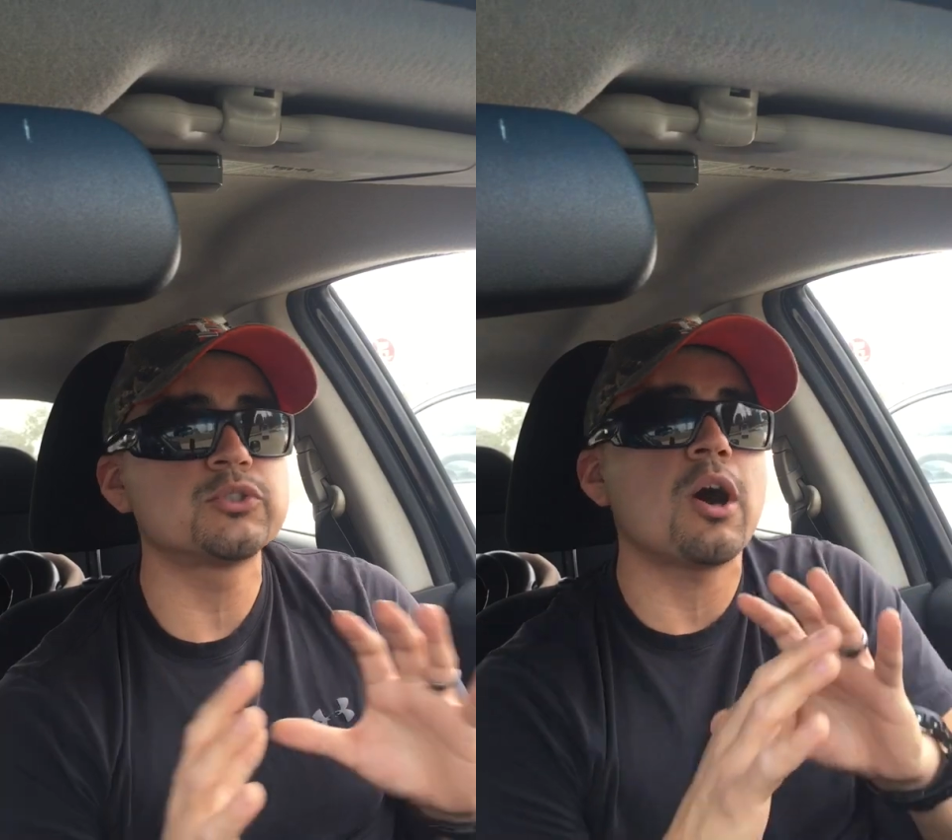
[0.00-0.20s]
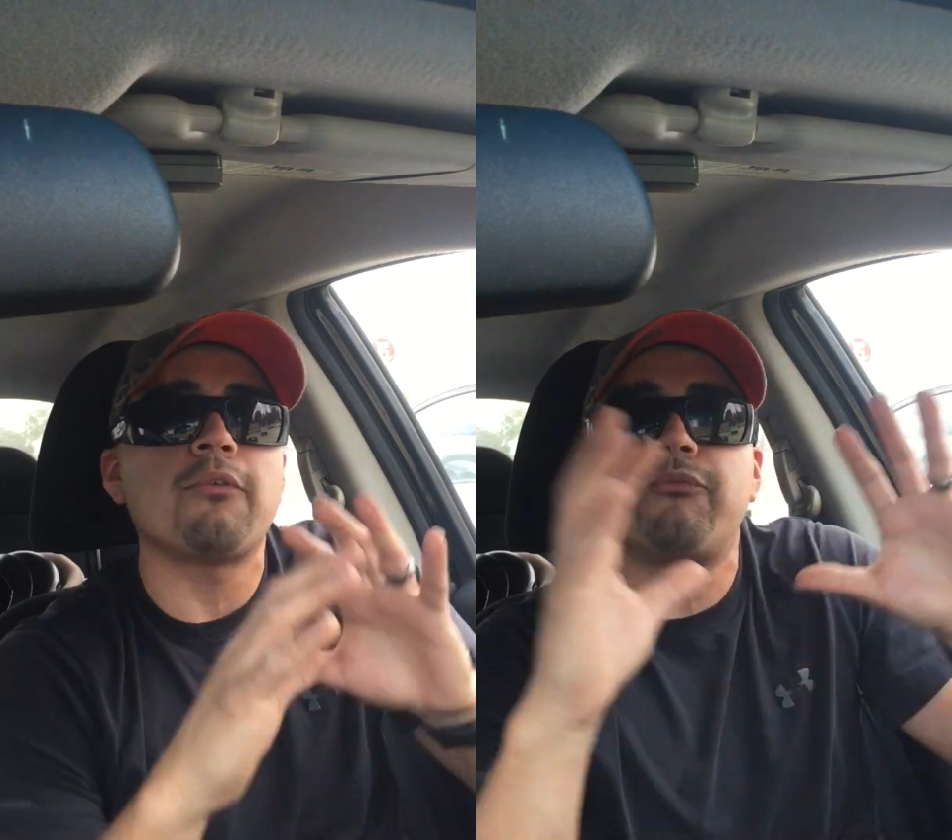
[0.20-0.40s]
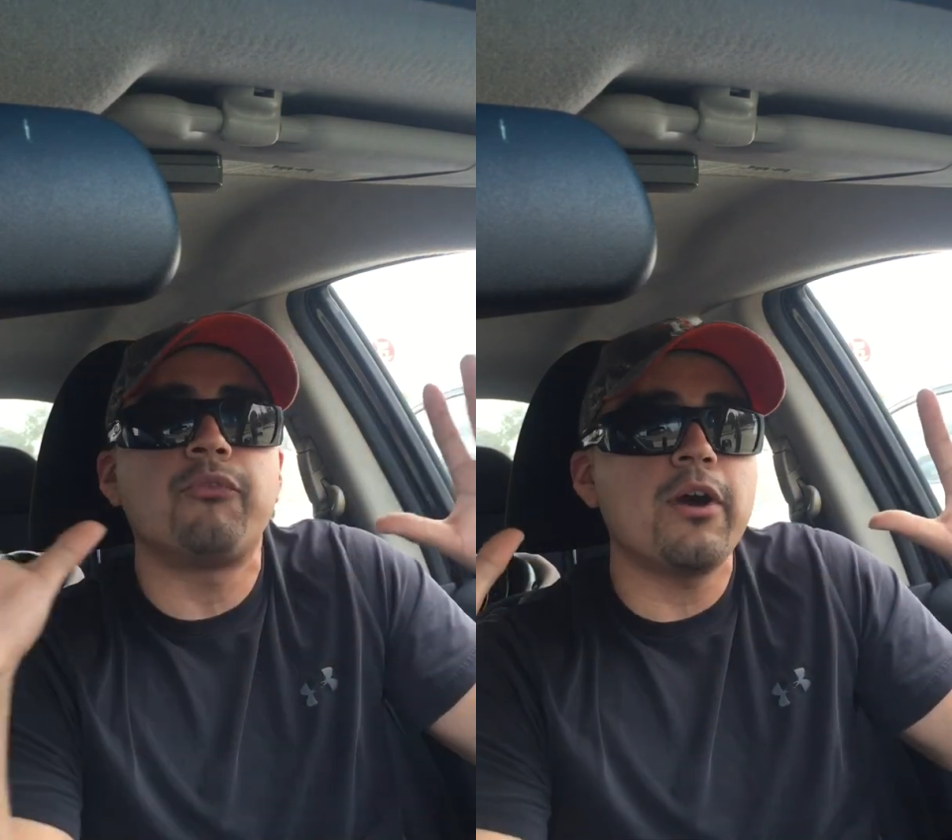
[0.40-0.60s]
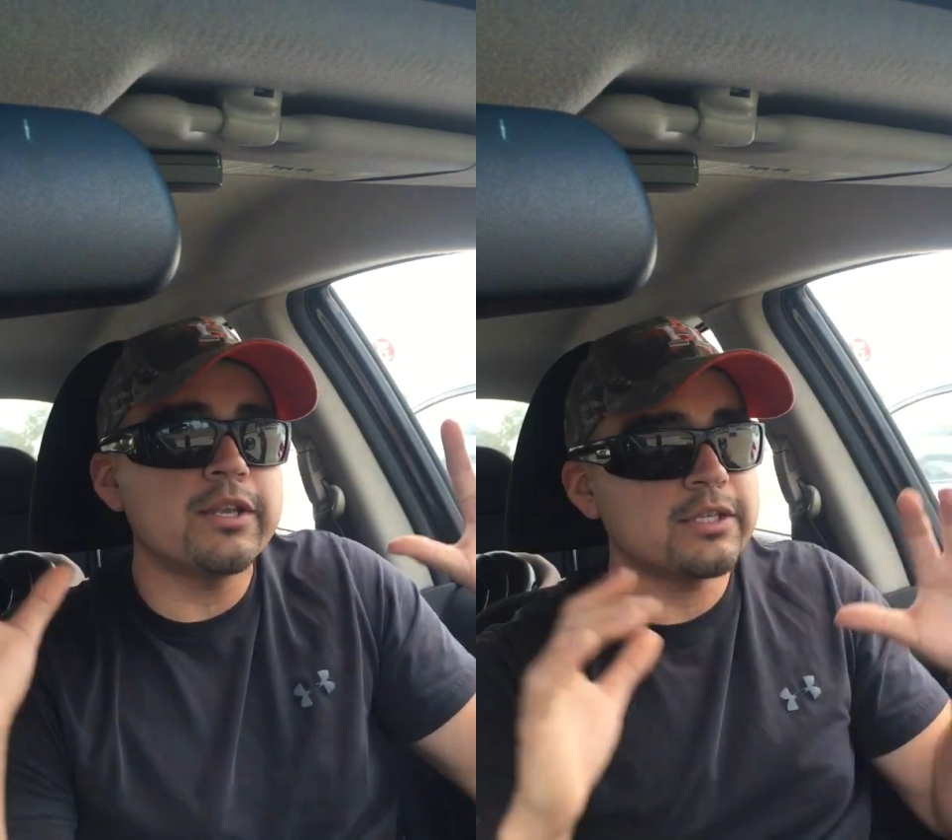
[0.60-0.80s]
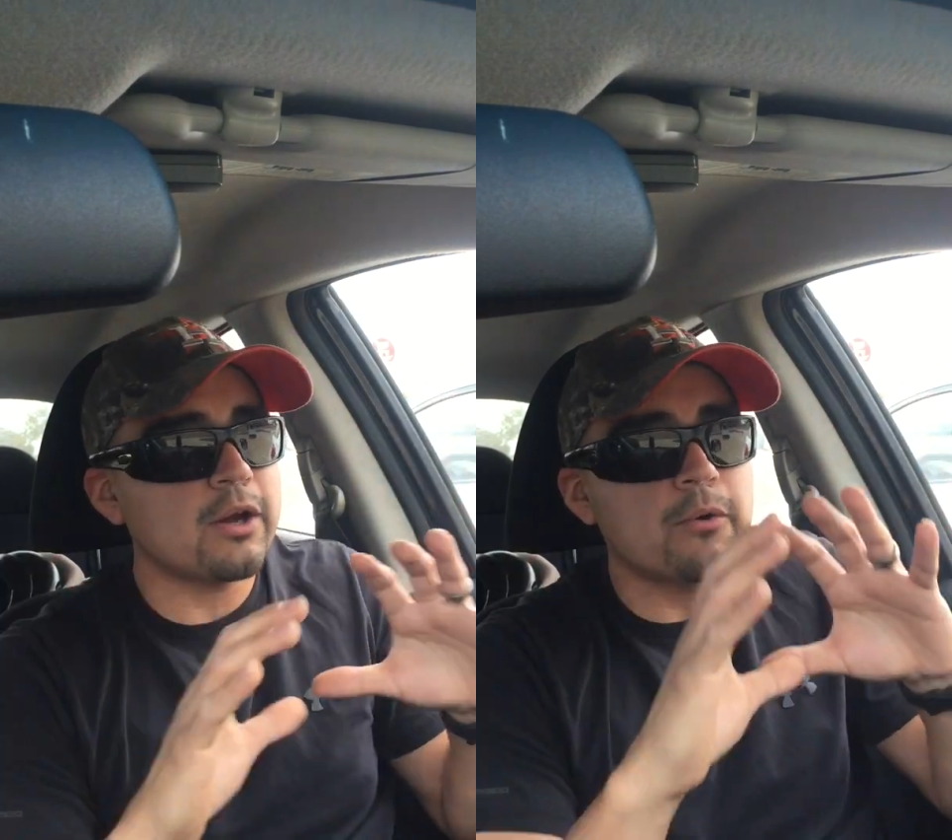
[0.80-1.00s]
was all
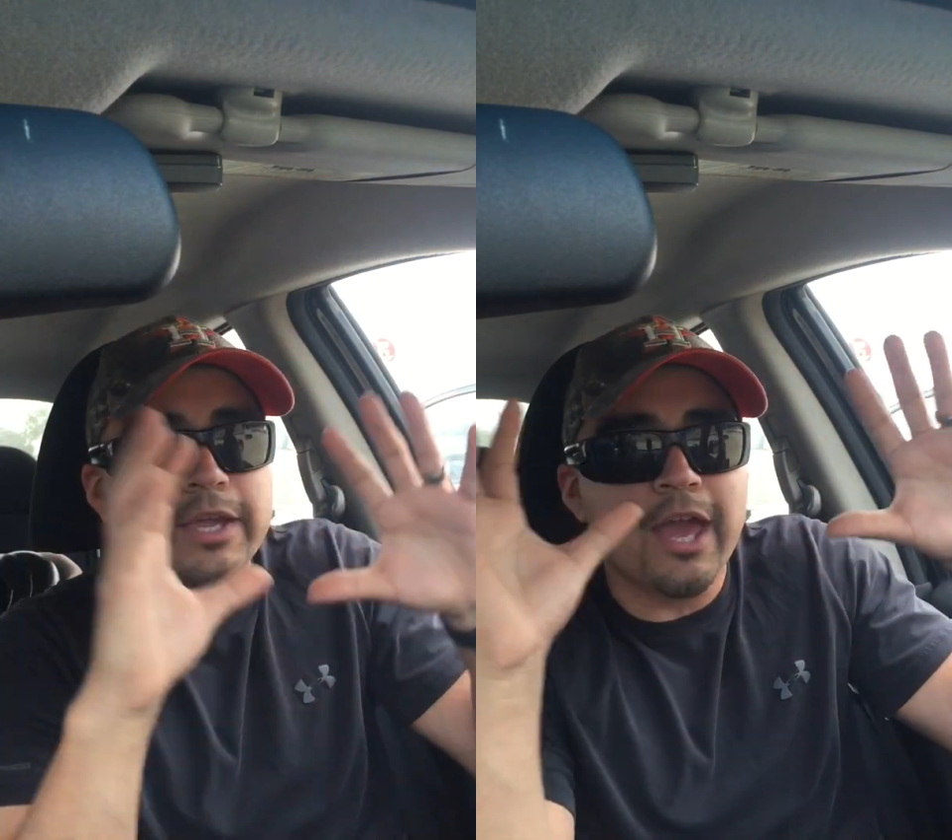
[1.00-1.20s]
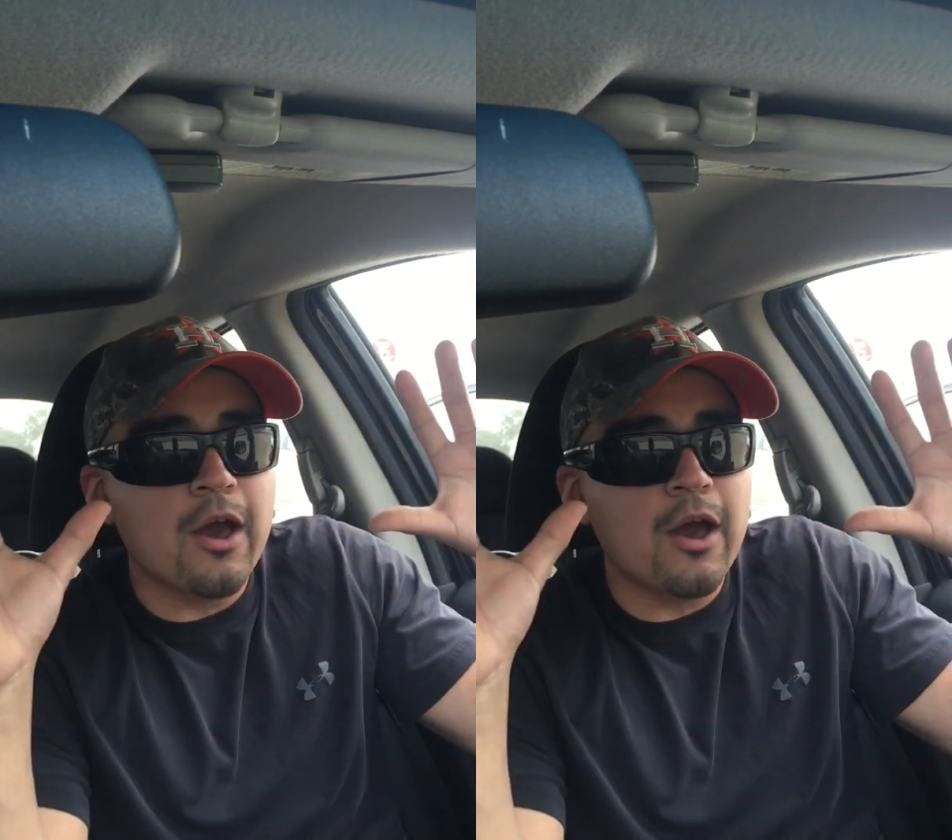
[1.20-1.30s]
fun. Going